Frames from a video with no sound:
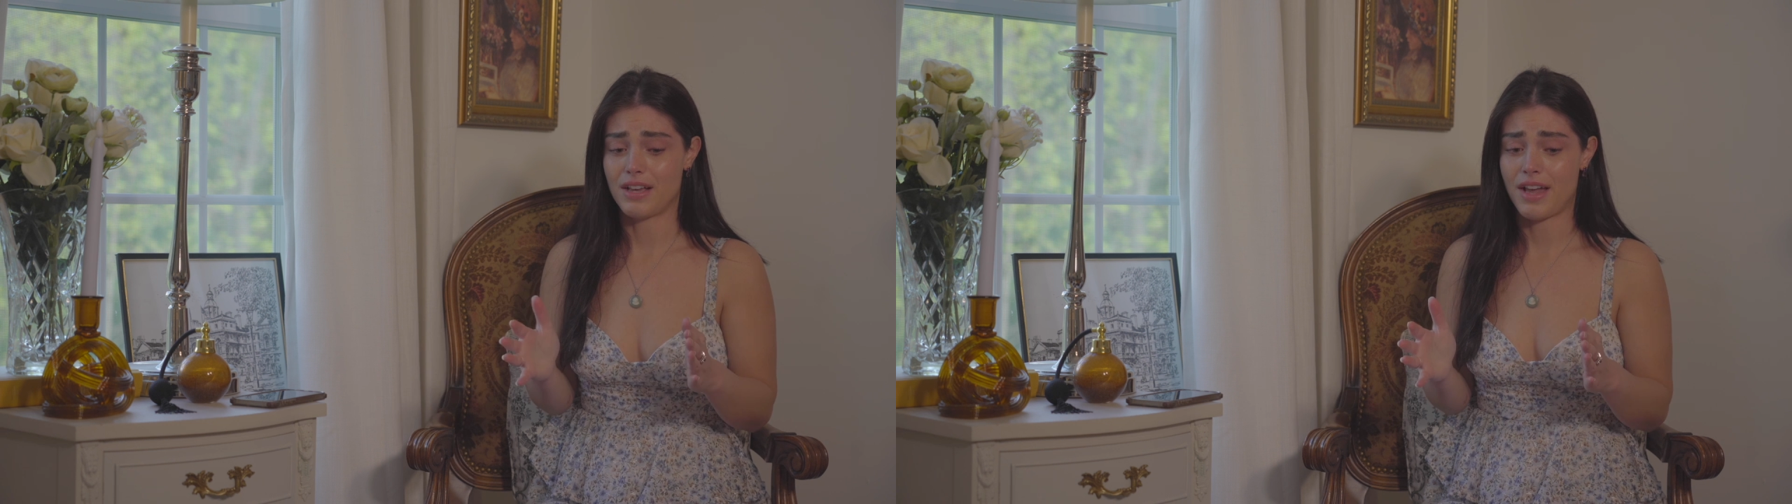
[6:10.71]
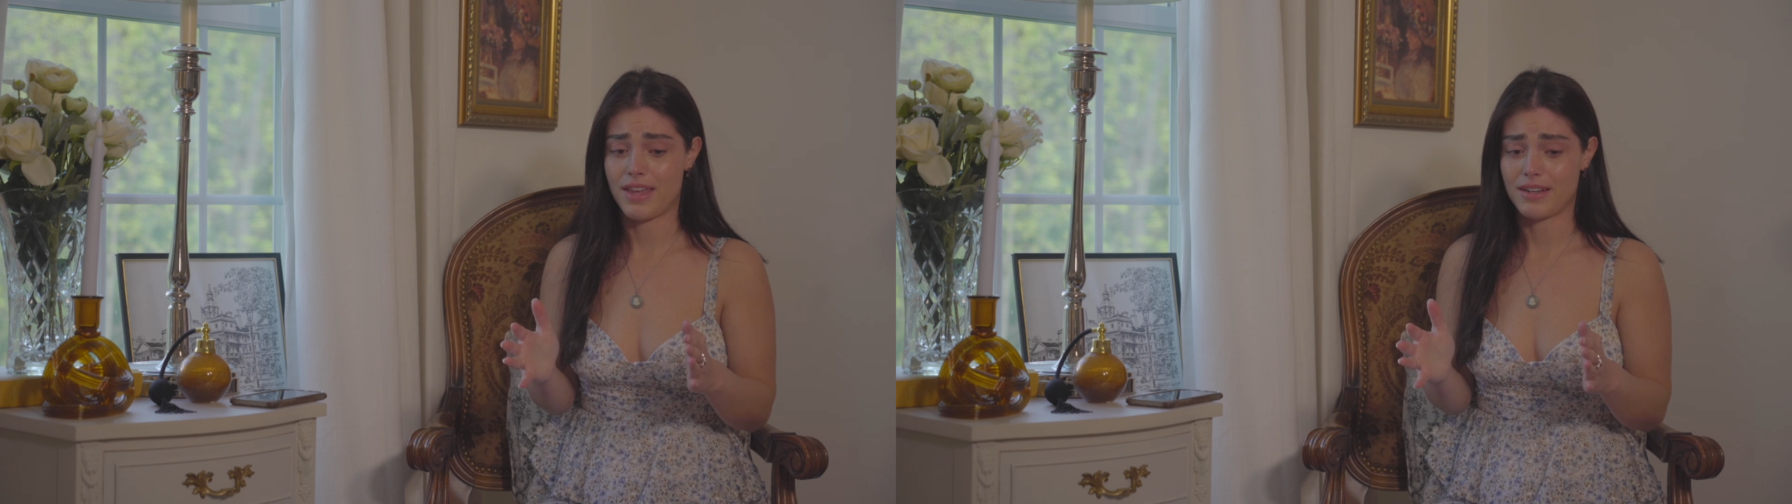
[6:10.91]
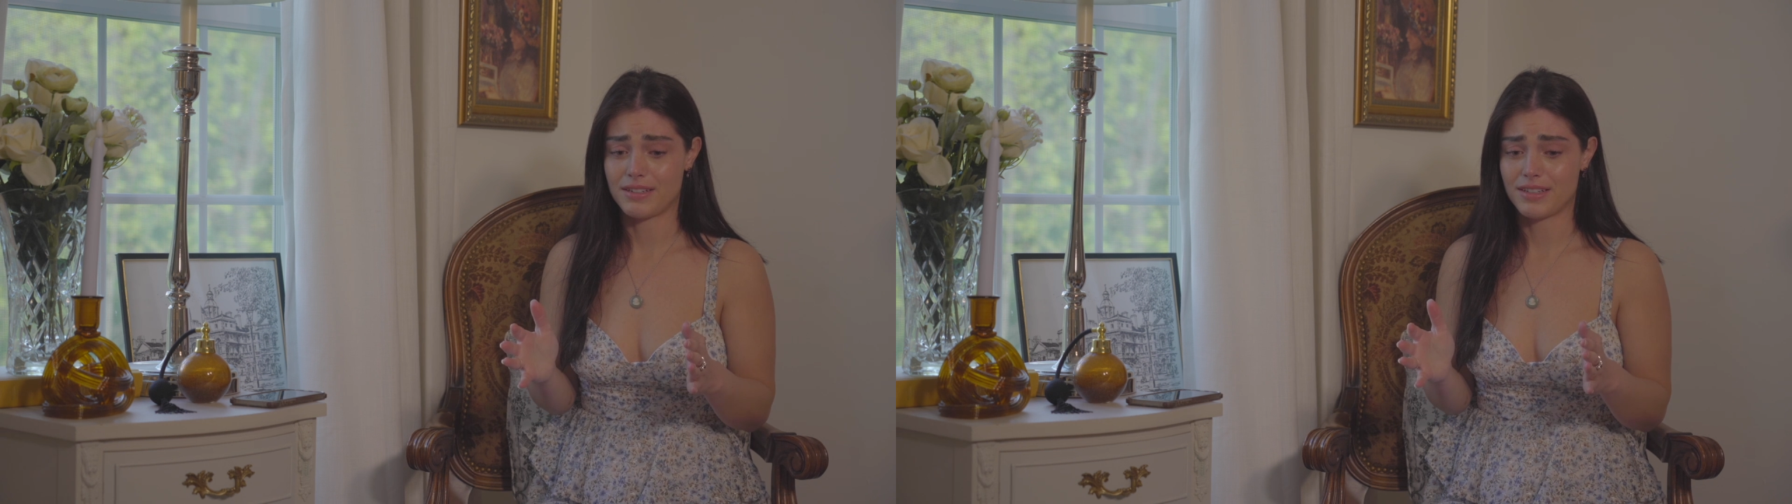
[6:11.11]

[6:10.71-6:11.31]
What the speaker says: line